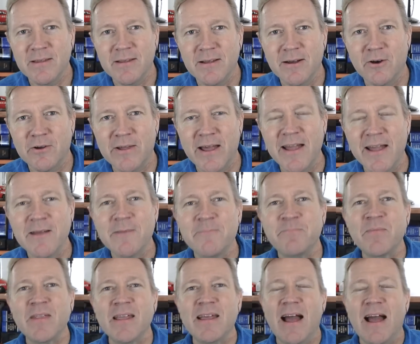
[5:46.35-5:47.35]
Okay?
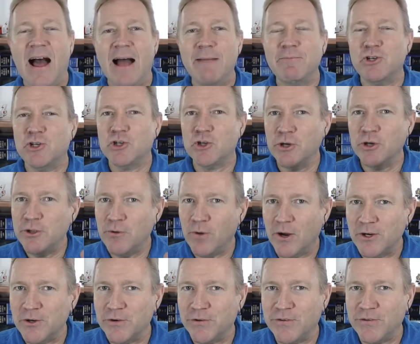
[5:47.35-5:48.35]
I'm sure you
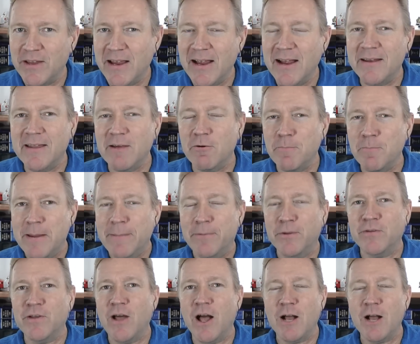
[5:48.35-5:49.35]
understand that when people
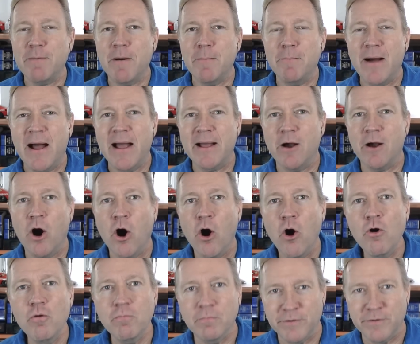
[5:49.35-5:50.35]
talk about buying
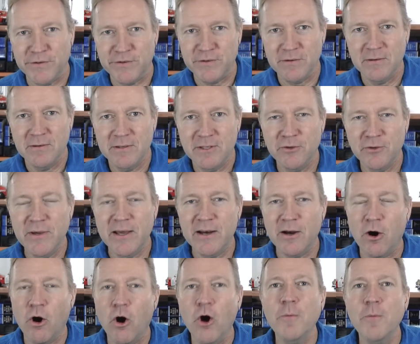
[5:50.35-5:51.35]
homes, you get a
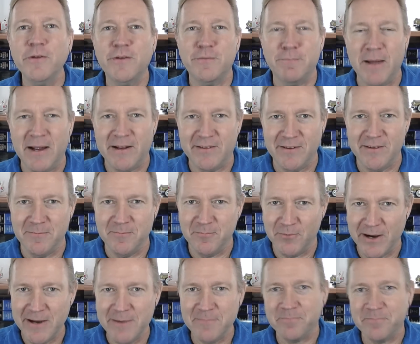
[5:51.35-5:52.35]
home inspected,
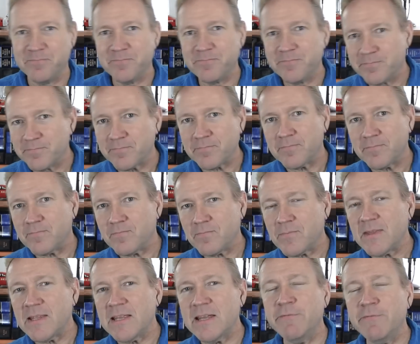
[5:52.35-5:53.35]
right?
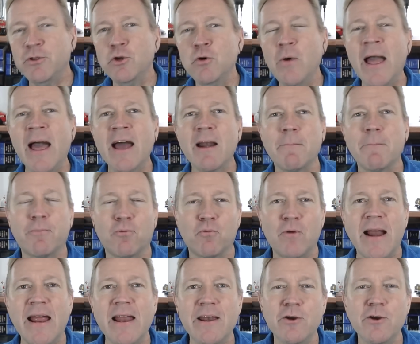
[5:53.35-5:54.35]
If you had a
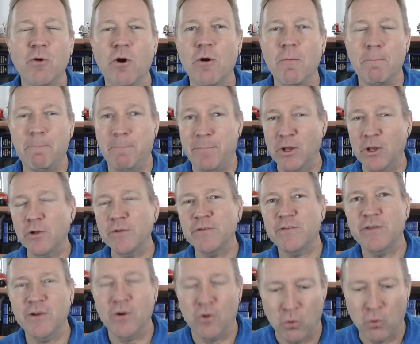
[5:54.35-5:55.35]
brand new home built
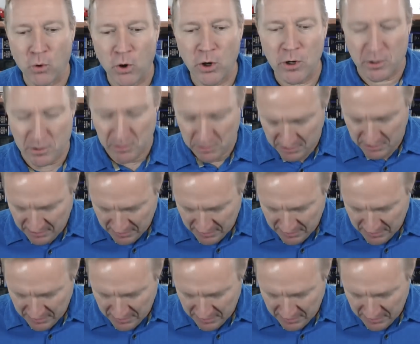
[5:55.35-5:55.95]
to order